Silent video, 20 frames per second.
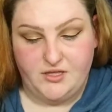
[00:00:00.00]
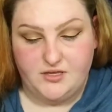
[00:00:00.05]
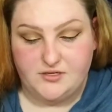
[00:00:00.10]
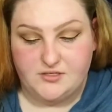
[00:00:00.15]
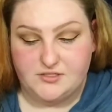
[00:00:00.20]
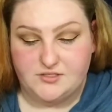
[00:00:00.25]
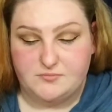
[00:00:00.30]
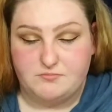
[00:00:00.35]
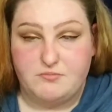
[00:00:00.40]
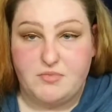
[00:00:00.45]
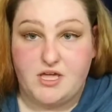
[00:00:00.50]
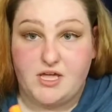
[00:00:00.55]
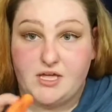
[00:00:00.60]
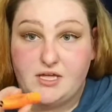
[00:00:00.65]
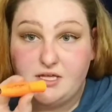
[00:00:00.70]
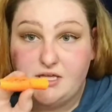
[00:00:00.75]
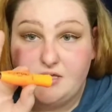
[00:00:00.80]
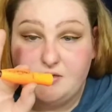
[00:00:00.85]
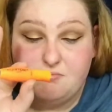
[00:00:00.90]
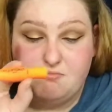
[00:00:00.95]
There's
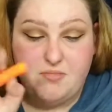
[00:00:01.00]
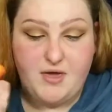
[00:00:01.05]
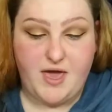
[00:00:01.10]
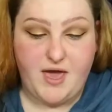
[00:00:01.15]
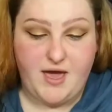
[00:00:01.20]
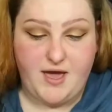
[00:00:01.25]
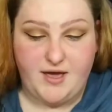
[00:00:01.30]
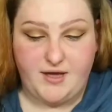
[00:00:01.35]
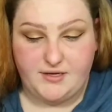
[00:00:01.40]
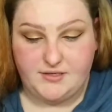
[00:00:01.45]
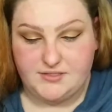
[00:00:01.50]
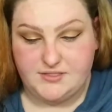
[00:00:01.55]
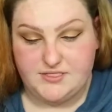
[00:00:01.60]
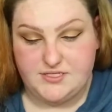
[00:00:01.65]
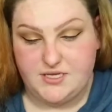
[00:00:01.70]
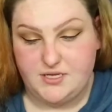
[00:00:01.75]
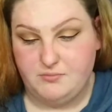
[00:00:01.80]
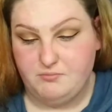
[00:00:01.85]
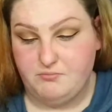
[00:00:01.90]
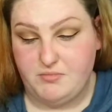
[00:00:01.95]
Mega Impact,
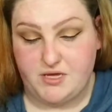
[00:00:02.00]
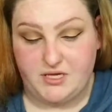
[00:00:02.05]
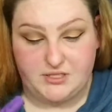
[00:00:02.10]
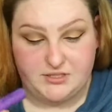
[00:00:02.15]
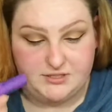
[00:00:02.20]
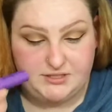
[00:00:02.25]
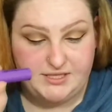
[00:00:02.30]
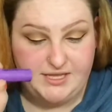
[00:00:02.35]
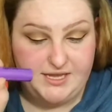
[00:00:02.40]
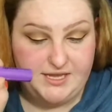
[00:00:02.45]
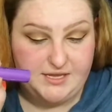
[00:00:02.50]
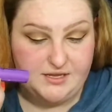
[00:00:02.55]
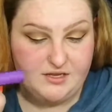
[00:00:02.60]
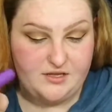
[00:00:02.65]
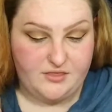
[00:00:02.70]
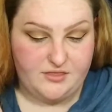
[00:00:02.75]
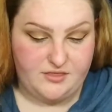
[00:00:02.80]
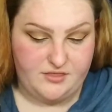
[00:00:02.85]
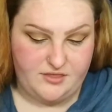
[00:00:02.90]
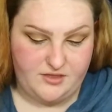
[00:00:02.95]
Mega
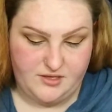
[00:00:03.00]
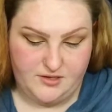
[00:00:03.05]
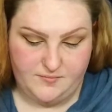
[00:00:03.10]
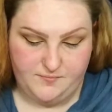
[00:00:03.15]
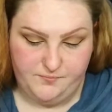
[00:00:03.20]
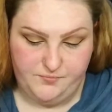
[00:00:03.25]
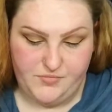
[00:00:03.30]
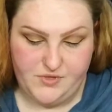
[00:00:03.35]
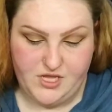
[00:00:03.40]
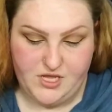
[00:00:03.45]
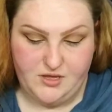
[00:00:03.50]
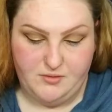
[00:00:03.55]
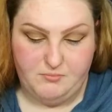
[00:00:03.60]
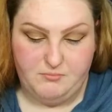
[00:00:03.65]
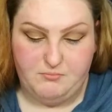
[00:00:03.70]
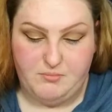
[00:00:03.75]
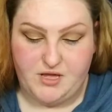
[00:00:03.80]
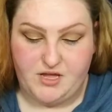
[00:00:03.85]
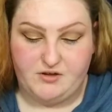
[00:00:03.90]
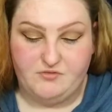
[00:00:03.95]
Length,
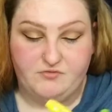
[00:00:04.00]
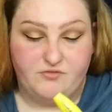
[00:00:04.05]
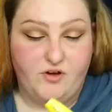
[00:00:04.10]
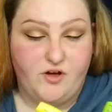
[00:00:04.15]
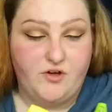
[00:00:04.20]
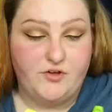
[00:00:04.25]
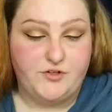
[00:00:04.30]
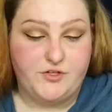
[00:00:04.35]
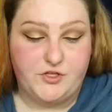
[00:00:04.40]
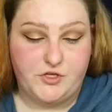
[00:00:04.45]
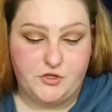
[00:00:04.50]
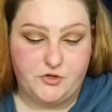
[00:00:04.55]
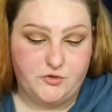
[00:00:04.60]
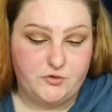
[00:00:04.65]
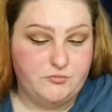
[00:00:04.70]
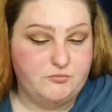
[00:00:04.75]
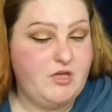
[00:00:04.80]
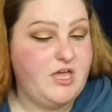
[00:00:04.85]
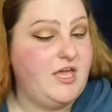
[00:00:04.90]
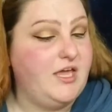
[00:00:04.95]
Mega
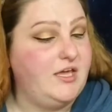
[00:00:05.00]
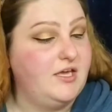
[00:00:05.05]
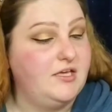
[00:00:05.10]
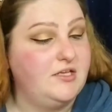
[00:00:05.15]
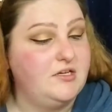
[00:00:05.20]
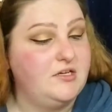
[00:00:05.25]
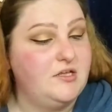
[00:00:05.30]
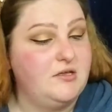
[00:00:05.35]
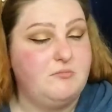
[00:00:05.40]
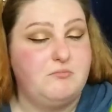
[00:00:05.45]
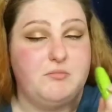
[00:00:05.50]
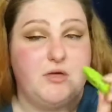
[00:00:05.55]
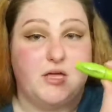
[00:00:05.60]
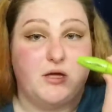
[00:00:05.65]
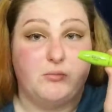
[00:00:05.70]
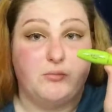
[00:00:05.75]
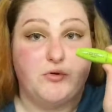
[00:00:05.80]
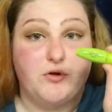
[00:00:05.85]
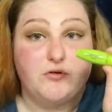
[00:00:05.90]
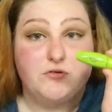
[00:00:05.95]
Volume, and
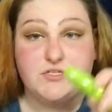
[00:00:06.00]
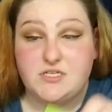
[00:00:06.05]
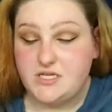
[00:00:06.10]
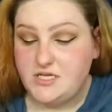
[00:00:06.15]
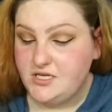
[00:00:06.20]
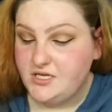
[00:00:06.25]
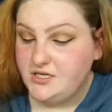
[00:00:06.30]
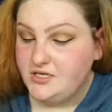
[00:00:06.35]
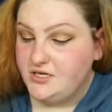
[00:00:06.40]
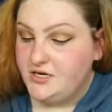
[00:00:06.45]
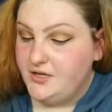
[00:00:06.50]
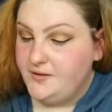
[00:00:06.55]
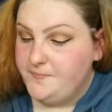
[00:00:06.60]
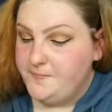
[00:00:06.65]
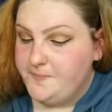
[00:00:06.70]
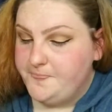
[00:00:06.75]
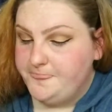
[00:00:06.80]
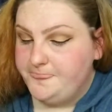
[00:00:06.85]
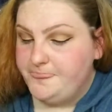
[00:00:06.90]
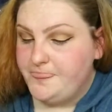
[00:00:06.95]
Megaprotein.
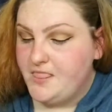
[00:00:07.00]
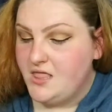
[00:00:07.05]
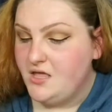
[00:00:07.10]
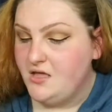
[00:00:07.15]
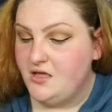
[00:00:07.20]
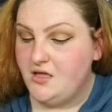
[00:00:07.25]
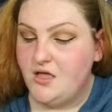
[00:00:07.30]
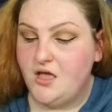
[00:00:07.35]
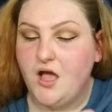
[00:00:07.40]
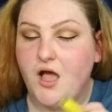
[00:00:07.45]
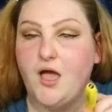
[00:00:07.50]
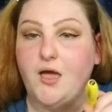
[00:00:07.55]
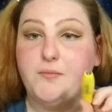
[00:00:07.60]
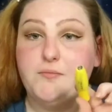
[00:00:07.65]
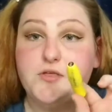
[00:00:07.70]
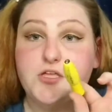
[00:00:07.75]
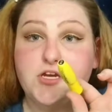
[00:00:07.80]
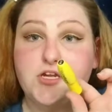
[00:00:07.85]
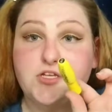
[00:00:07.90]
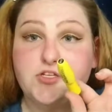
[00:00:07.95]
I'm
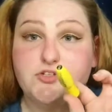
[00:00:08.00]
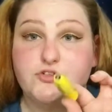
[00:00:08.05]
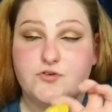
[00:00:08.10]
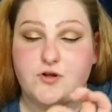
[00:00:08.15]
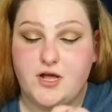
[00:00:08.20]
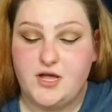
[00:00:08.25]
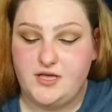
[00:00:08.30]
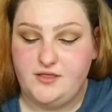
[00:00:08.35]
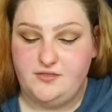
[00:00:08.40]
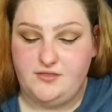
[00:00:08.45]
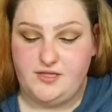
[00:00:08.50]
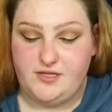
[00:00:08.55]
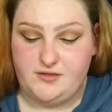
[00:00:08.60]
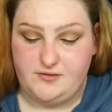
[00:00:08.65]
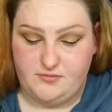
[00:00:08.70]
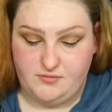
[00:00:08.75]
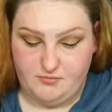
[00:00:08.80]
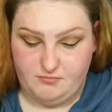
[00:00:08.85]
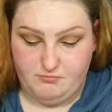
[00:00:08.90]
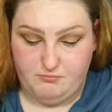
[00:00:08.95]
gonna try
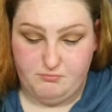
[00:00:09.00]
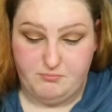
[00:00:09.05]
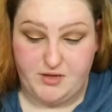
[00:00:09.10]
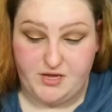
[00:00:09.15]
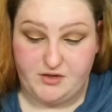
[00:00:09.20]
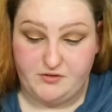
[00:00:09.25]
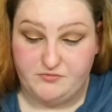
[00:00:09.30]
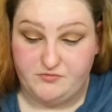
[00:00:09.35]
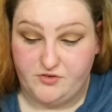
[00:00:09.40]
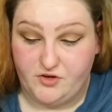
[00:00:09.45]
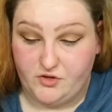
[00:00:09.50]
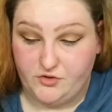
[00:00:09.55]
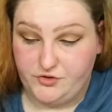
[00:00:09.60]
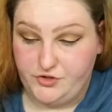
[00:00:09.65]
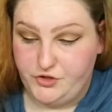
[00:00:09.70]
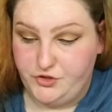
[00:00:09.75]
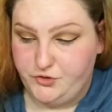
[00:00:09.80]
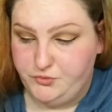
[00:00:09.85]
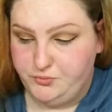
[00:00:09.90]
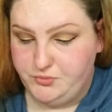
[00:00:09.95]
the Mega
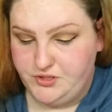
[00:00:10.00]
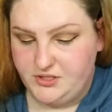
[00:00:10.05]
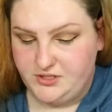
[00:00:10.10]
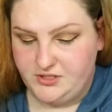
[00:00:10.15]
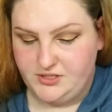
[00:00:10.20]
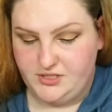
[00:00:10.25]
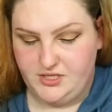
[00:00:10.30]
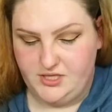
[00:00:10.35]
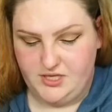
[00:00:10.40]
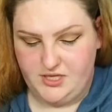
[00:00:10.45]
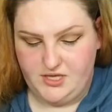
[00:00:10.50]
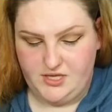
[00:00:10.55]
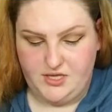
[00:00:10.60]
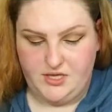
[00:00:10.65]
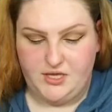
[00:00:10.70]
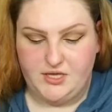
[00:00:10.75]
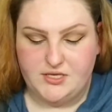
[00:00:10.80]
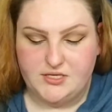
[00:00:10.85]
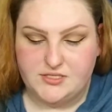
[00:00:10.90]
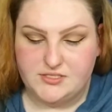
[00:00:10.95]
Volume.
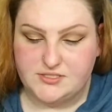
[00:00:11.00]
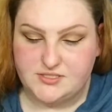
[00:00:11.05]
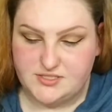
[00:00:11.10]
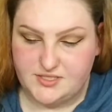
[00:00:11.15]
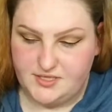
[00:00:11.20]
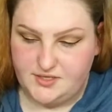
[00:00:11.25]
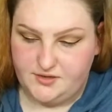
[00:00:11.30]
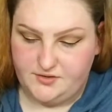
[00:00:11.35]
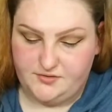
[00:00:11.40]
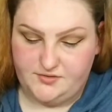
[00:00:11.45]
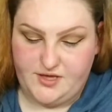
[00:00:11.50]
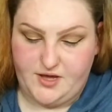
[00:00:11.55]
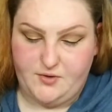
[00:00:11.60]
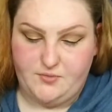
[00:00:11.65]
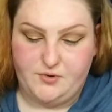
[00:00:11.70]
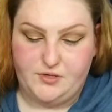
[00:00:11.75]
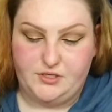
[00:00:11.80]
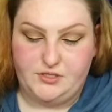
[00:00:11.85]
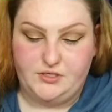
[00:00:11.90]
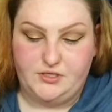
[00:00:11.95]
See how that
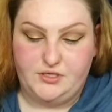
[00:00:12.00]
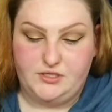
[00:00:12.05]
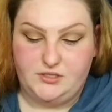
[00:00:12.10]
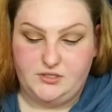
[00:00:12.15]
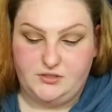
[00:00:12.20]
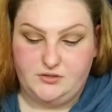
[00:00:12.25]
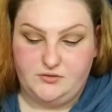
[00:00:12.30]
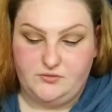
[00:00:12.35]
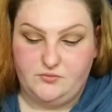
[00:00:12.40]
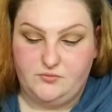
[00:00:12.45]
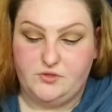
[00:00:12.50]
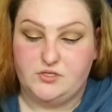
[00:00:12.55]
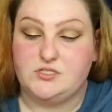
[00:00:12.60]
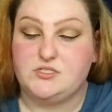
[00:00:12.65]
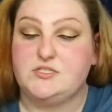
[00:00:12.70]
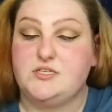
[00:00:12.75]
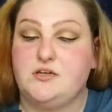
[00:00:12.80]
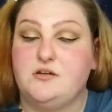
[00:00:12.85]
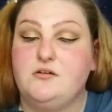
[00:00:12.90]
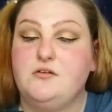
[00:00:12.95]
one
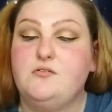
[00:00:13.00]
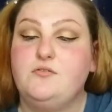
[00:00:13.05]
works out.